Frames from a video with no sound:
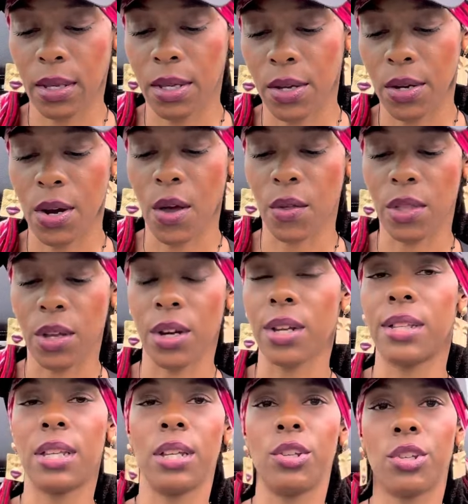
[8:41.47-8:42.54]
You know, their
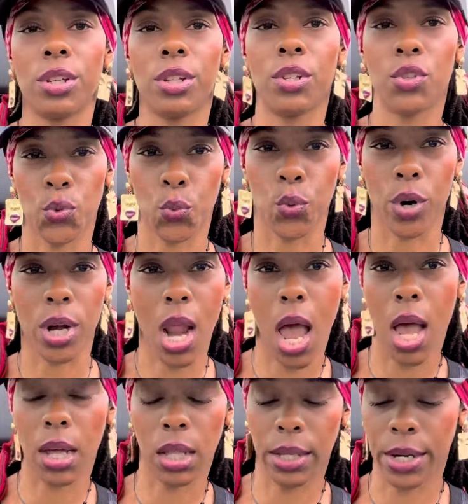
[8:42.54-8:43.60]
intentions were
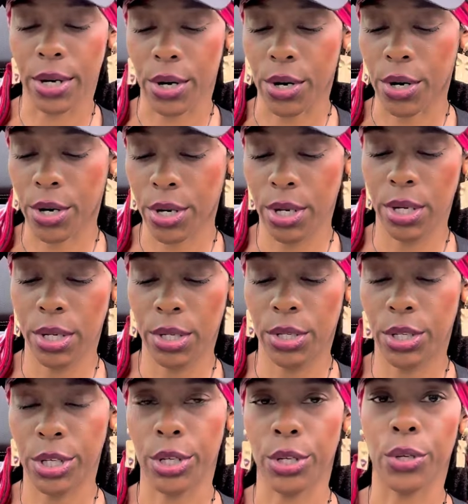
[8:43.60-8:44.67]
not clear
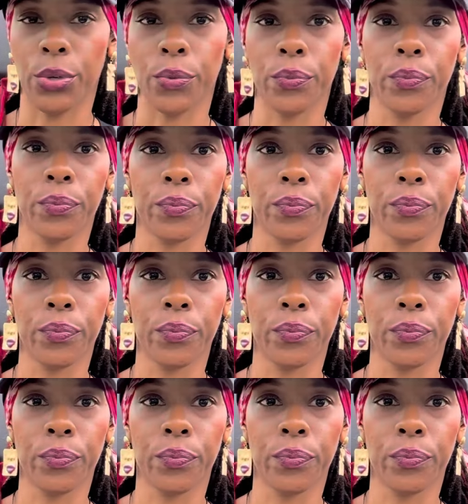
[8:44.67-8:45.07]
to you.